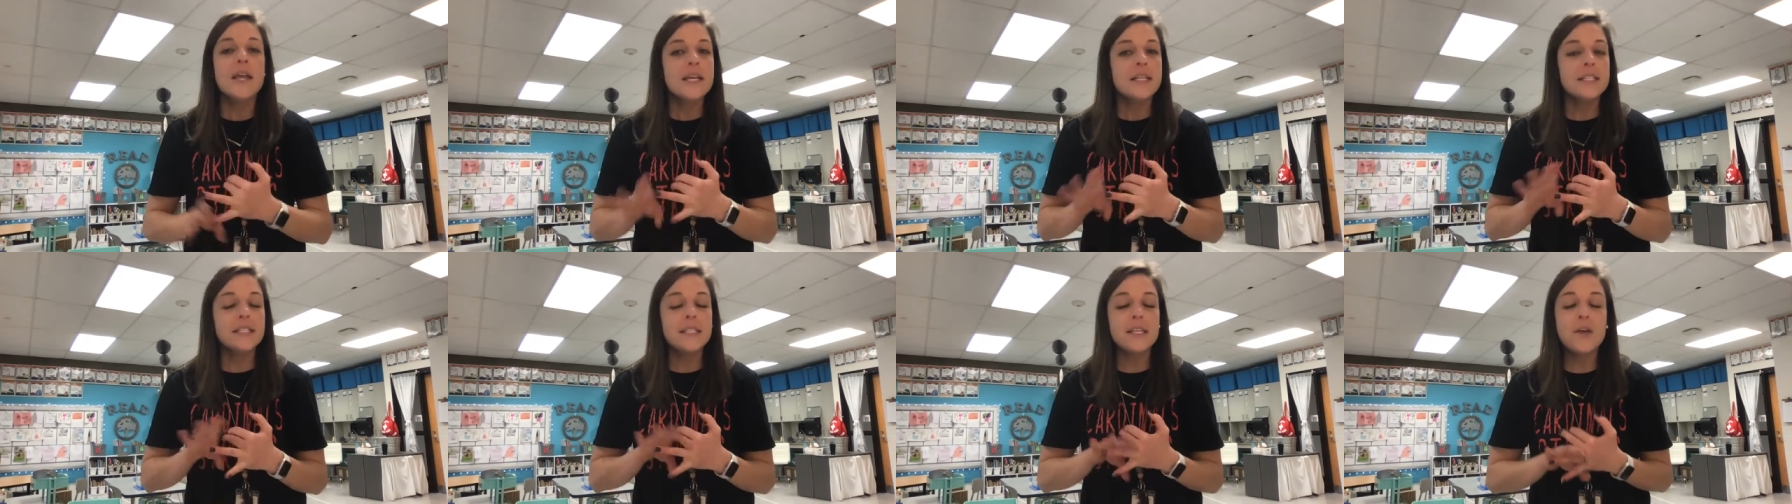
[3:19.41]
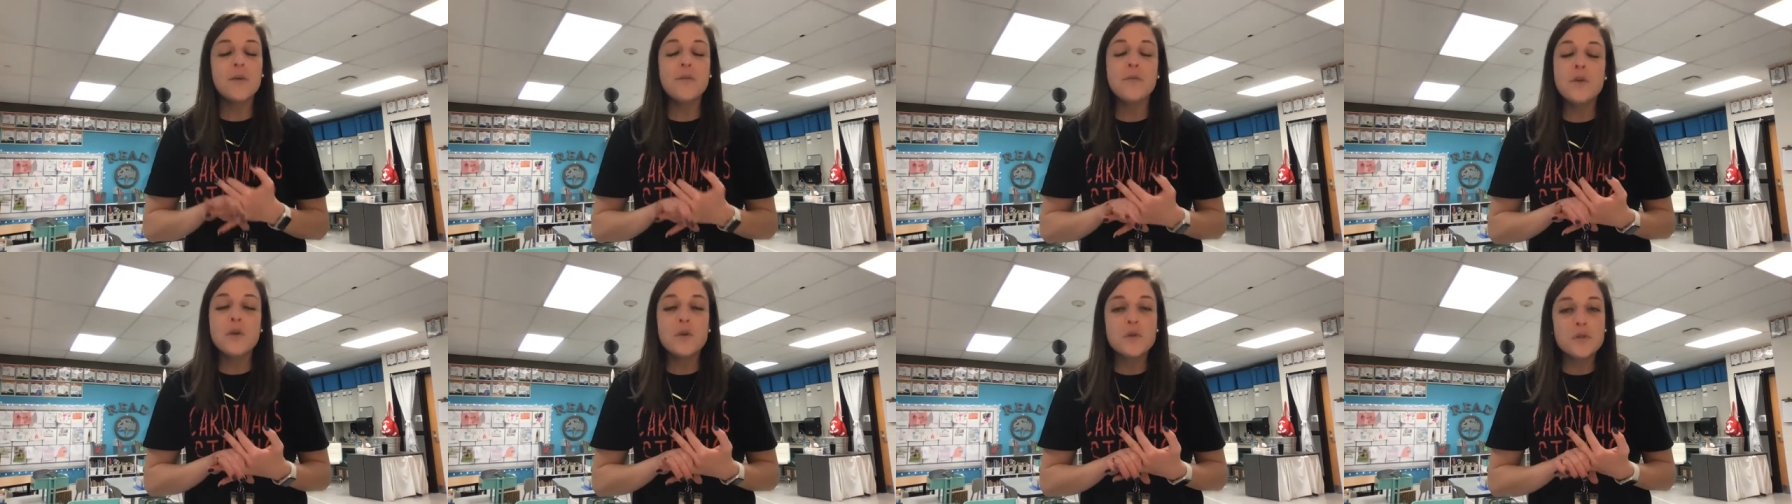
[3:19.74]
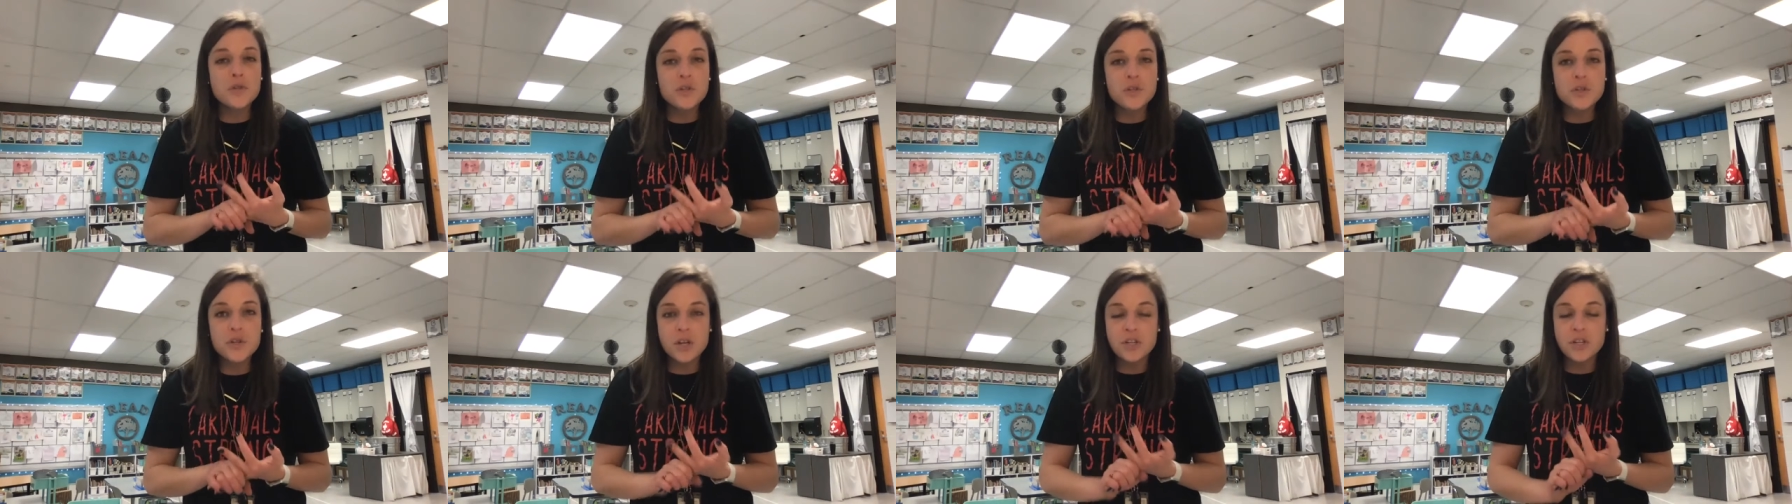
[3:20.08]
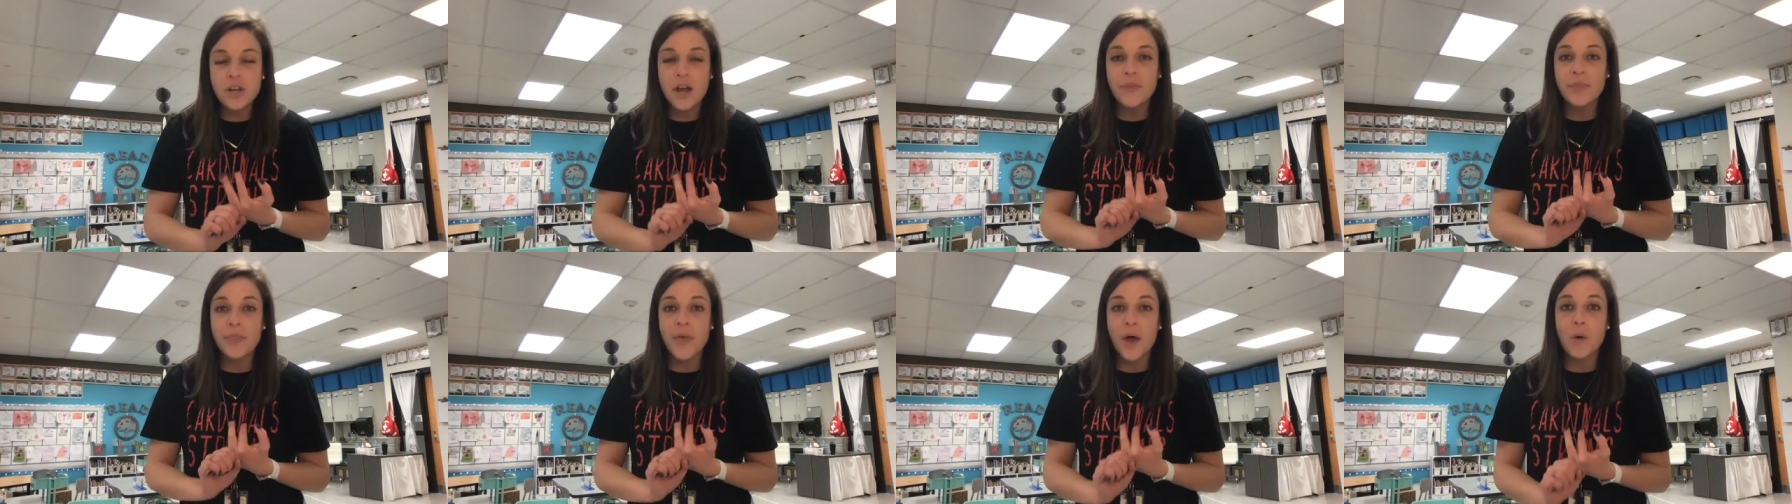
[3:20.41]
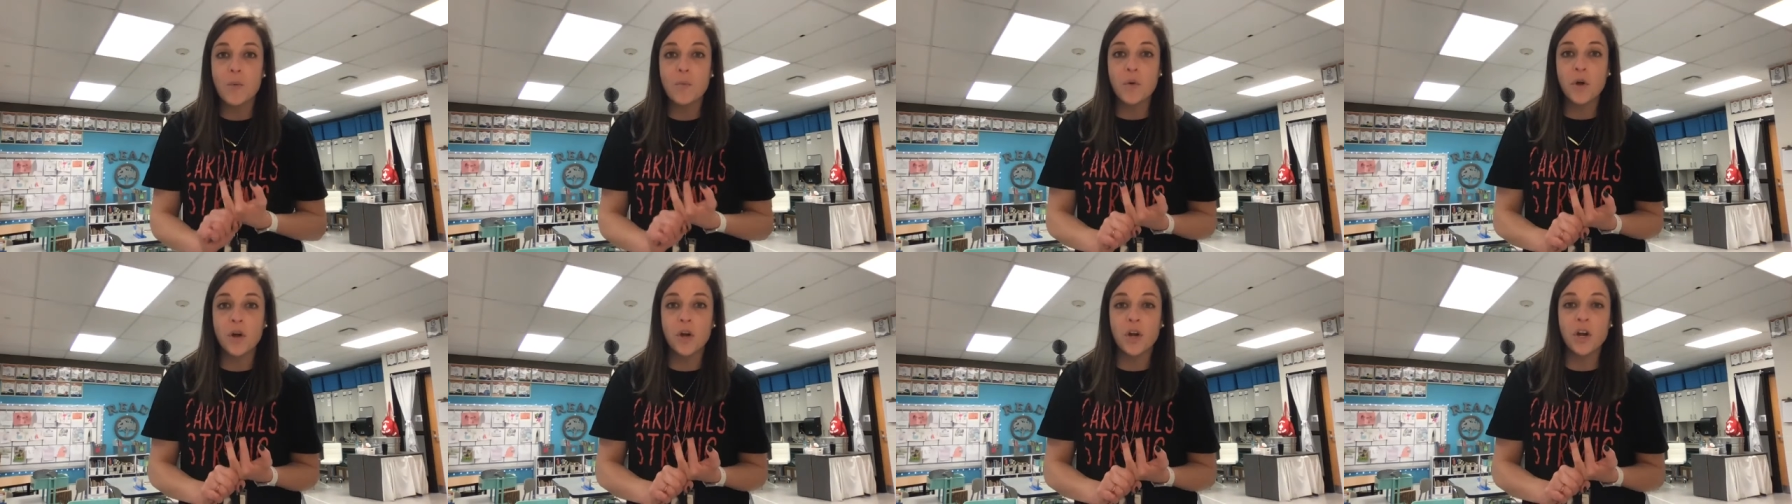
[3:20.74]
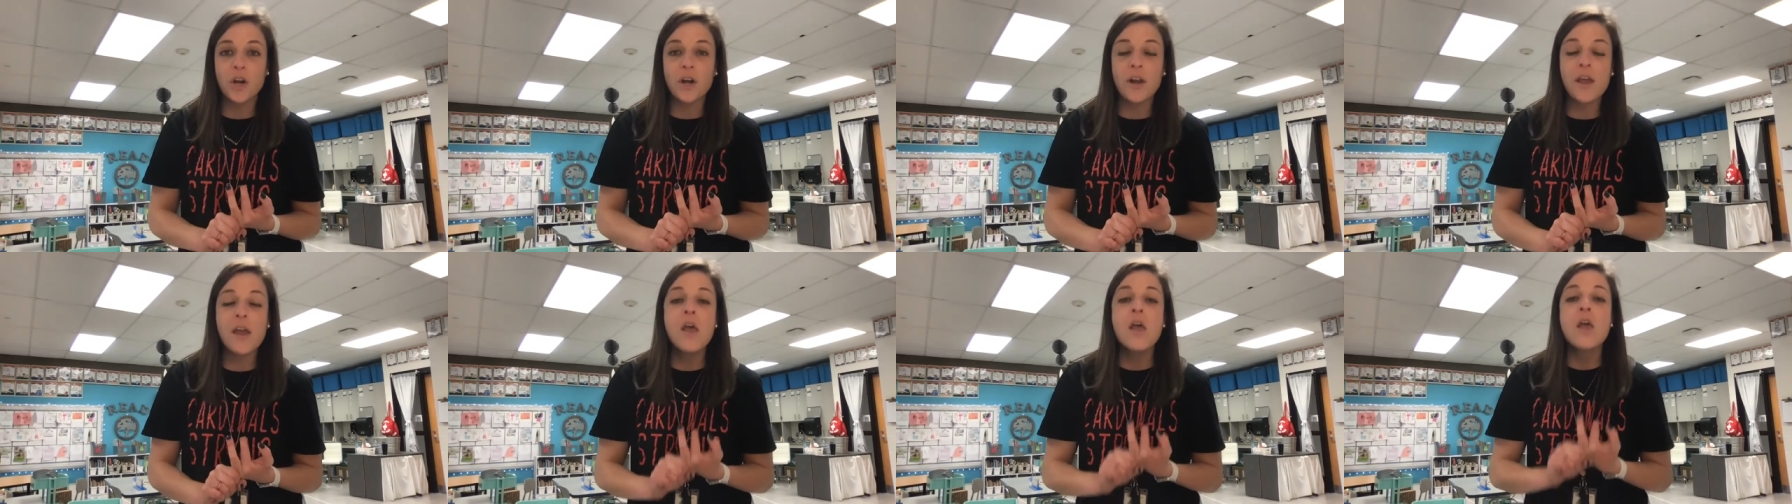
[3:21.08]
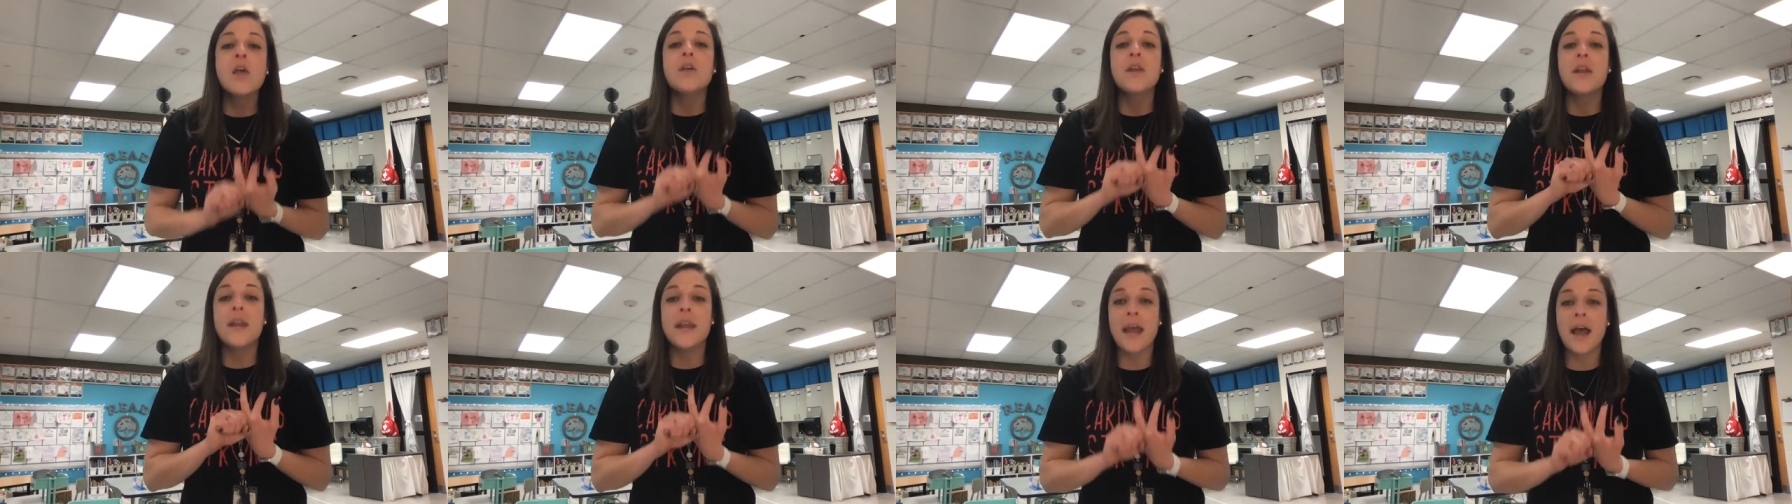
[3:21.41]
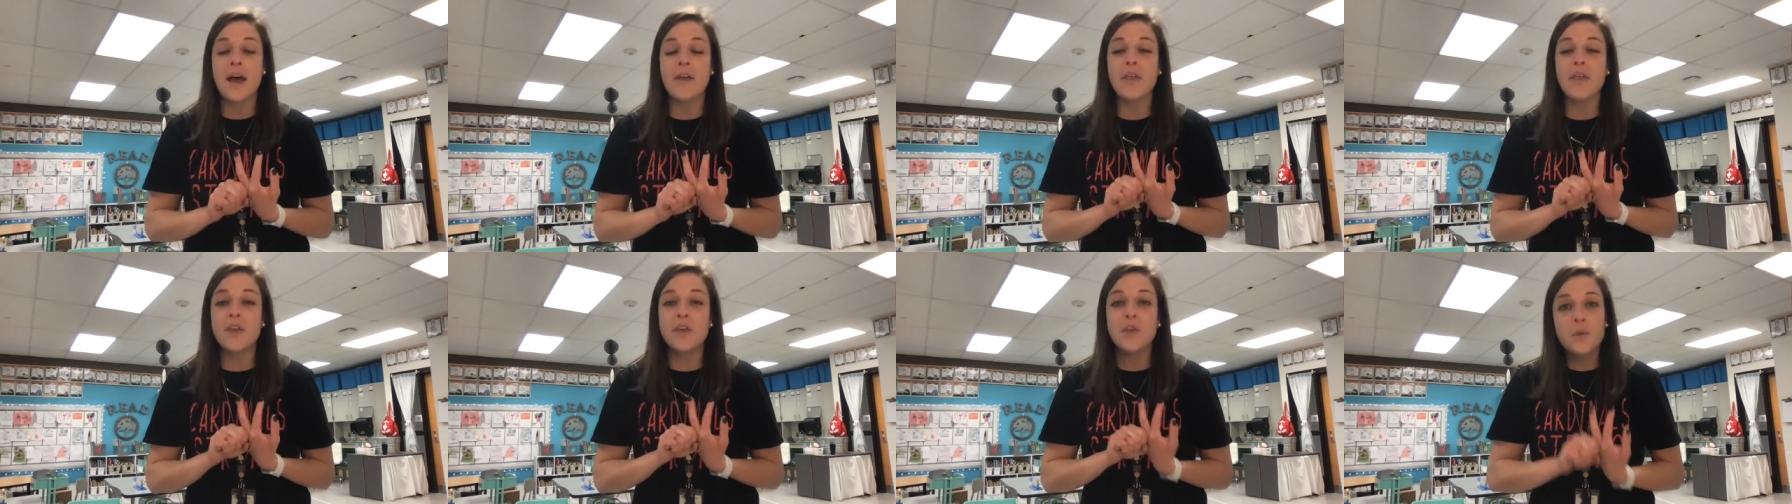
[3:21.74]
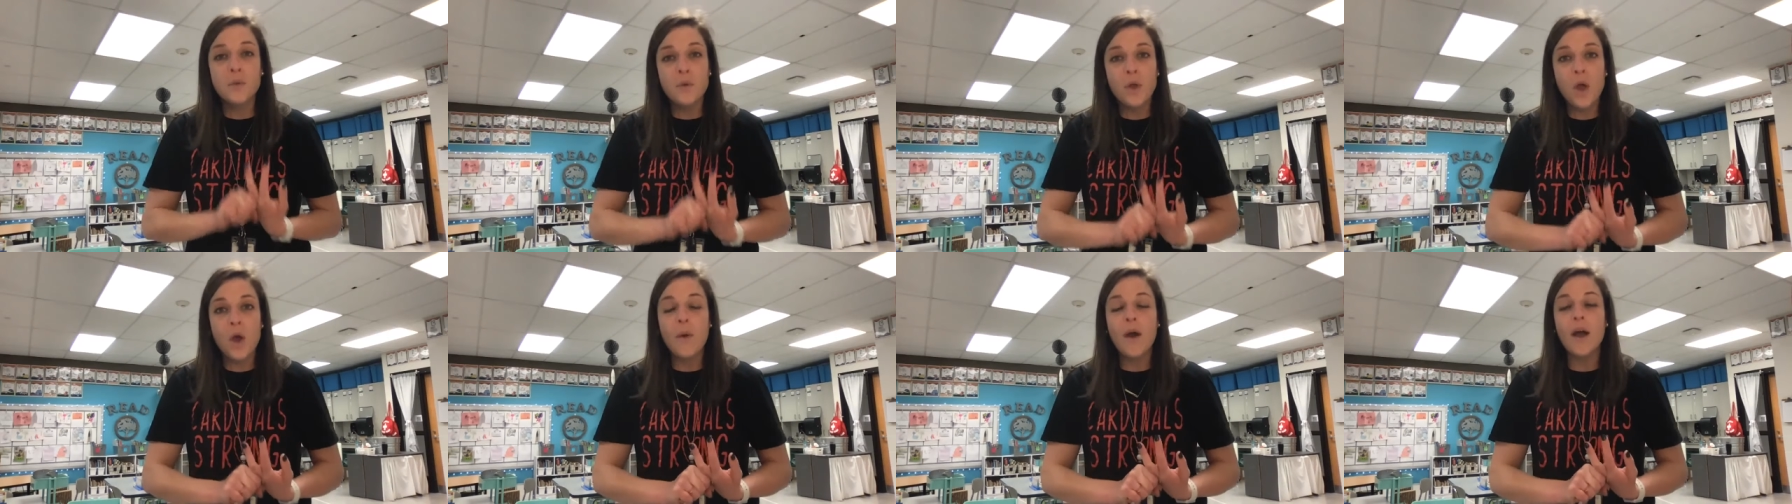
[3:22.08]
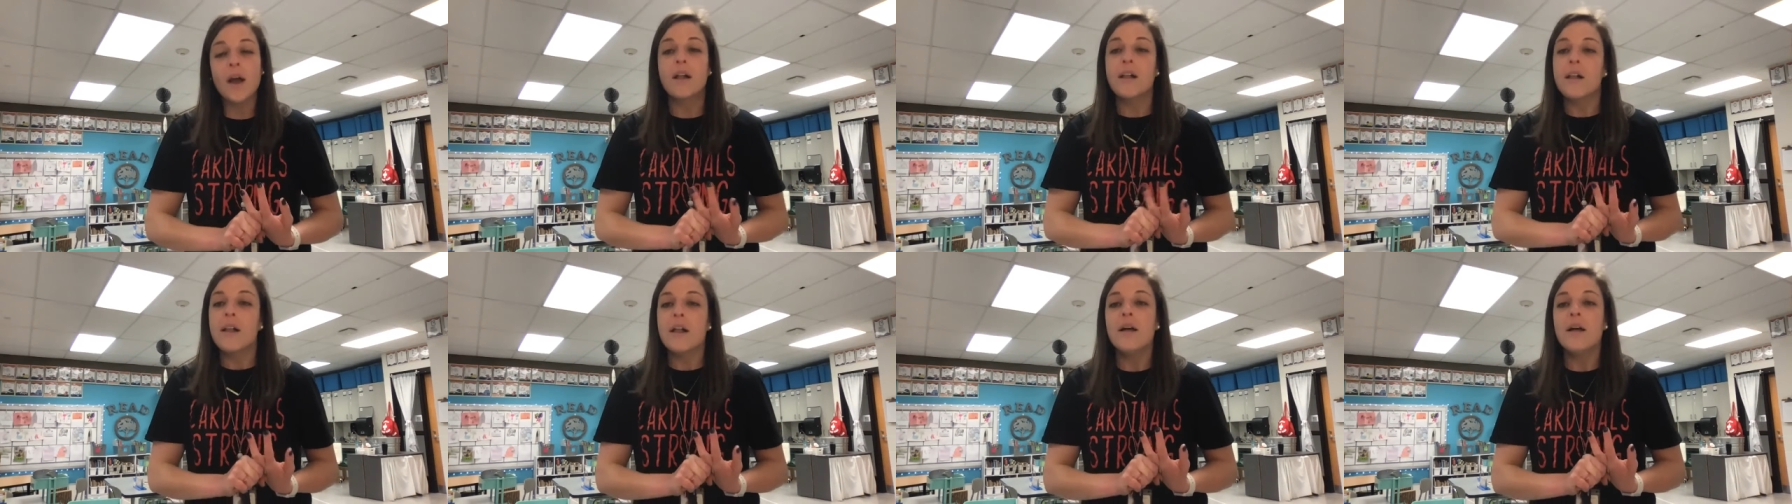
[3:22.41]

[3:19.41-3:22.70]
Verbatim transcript: See if you can stretch out that word now that you know what